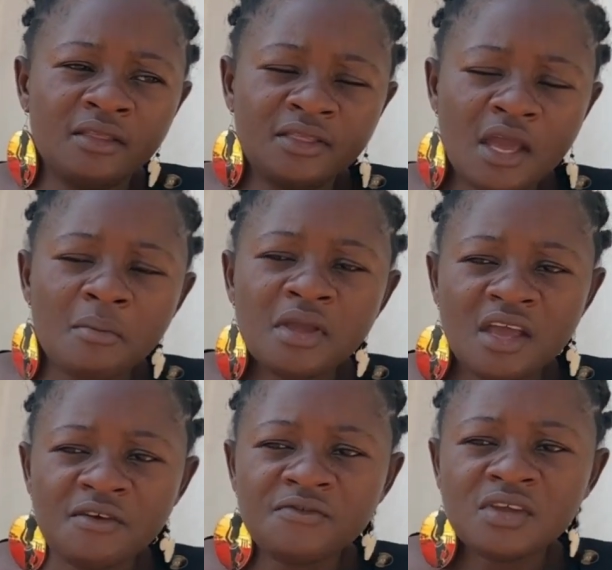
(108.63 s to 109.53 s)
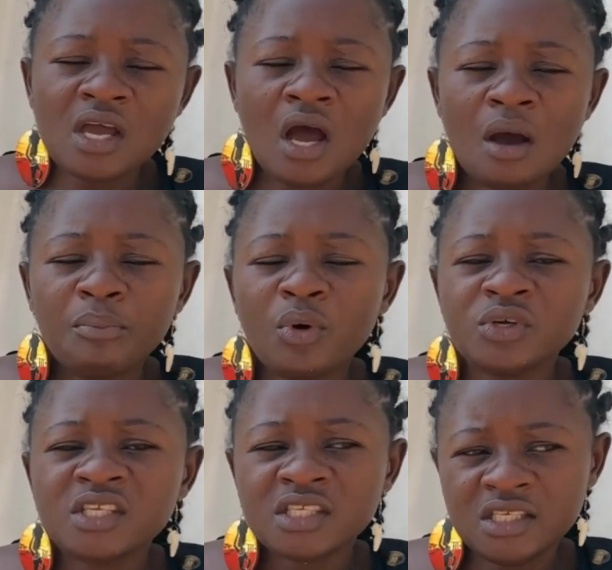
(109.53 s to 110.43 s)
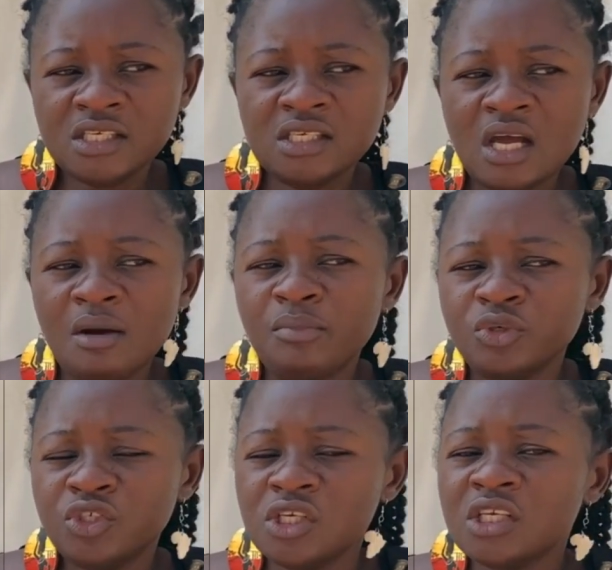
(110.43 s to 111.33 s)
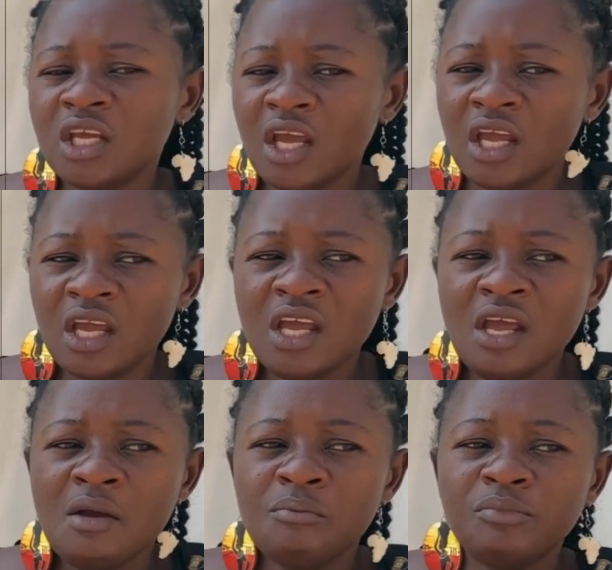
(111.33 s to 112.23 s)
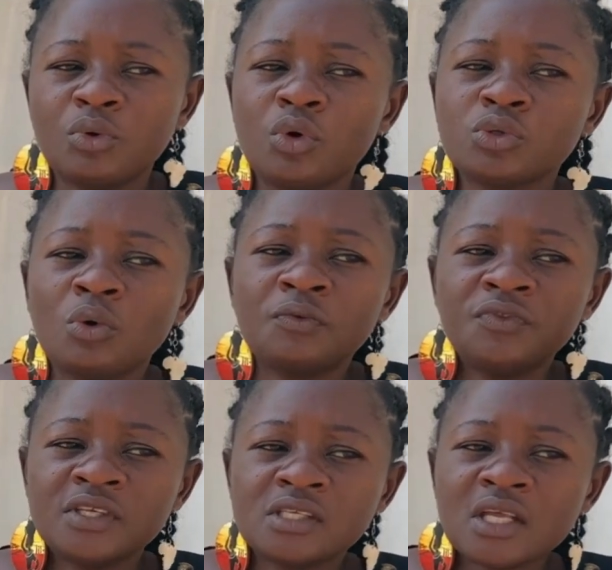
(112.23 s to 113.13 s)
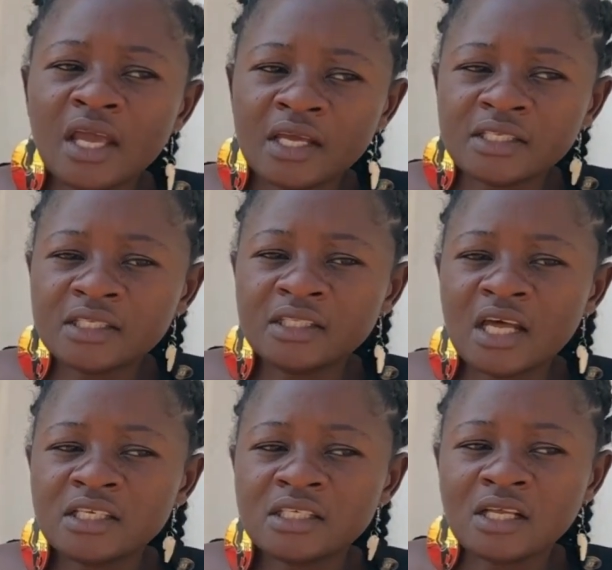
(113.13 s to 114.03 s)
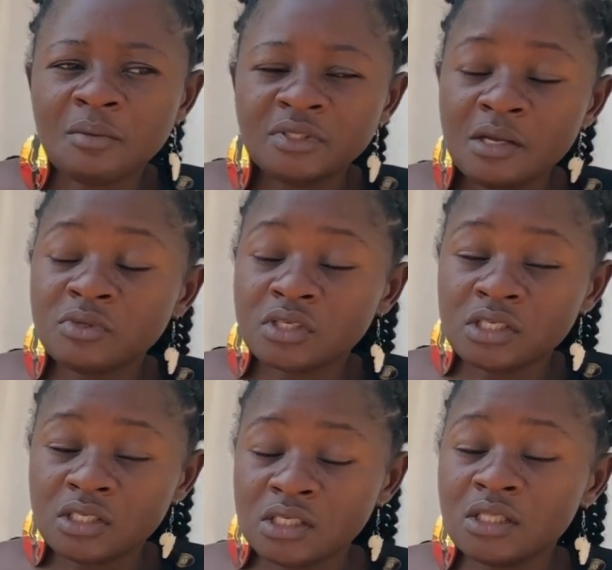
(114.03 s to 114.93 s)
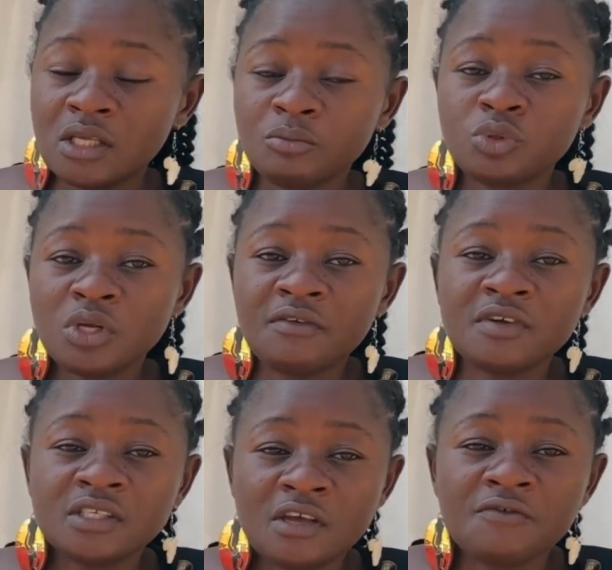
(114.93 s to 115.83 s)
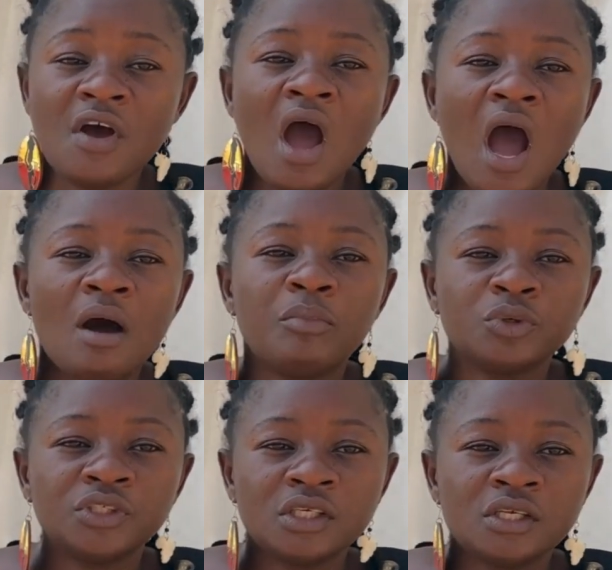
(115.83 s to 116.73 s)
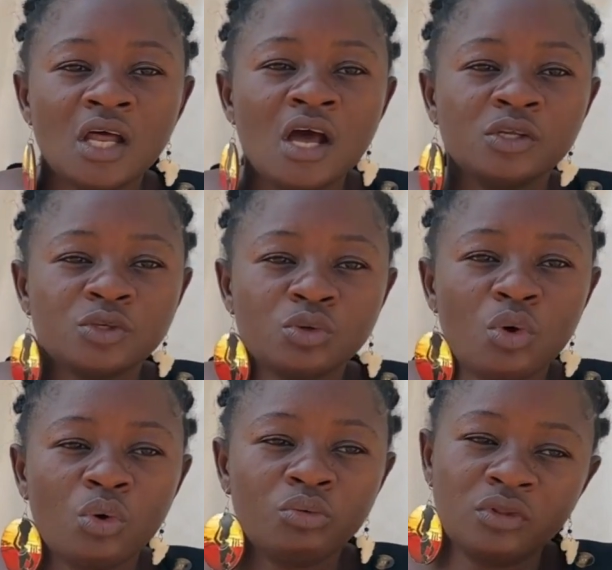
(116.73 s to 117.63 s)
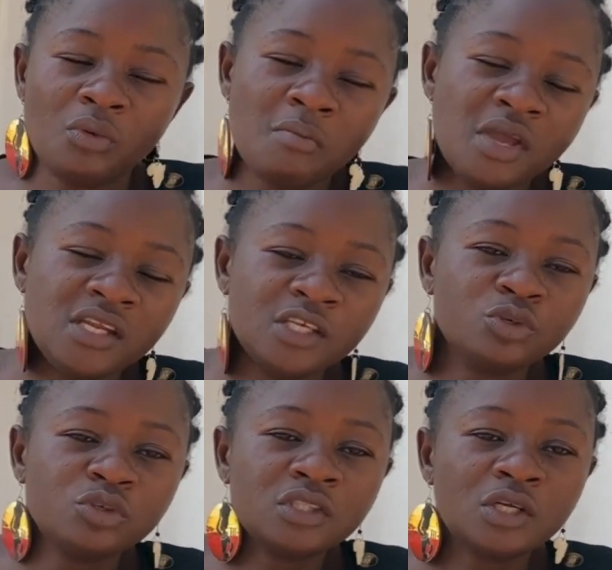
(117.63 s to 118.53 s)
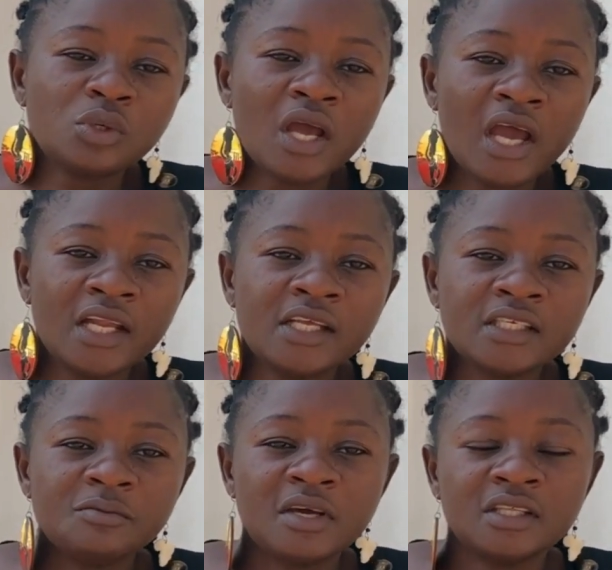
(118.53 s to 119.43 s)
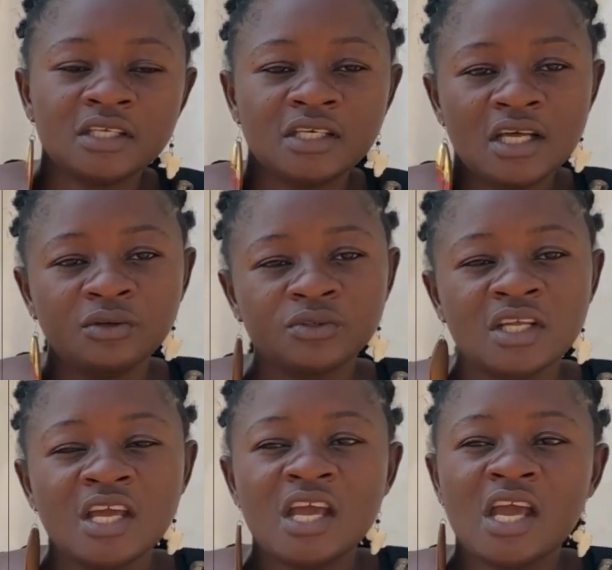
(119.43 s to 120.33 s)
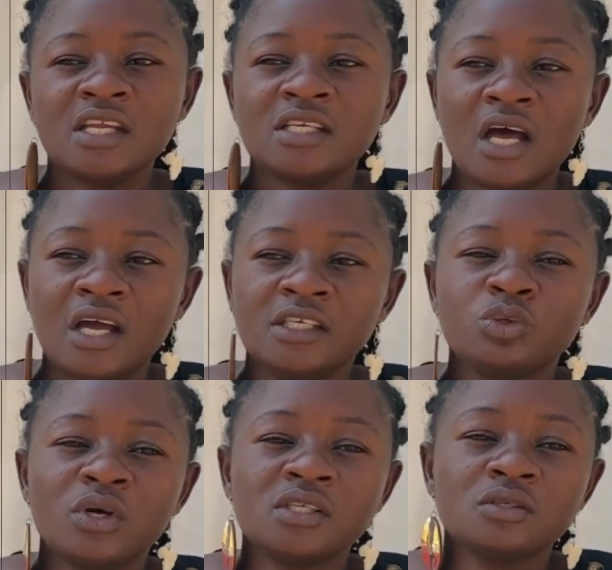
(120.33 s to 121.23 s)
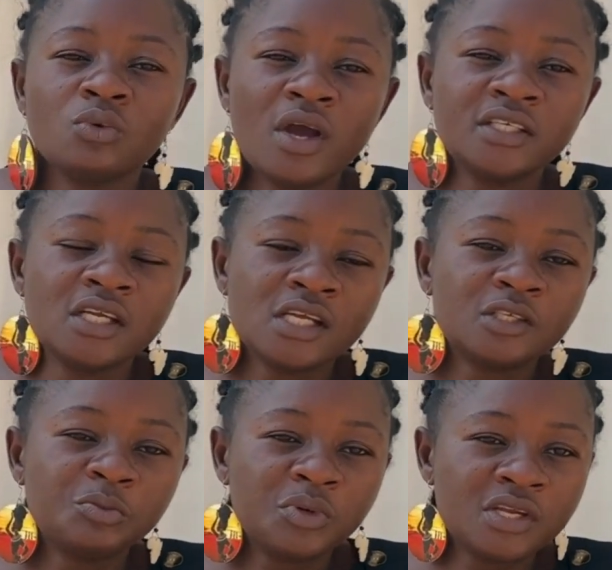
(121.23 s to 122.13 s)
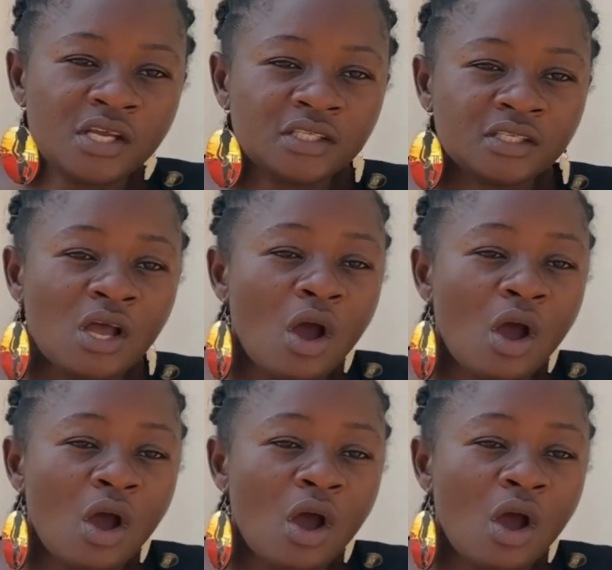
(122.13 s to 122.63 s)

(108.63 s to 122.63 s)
them having a post-abortion care because of these acts that sometimes restrict them to have a safe abortion. So there were many issues that were highlighted by the girls and it was quite an experience.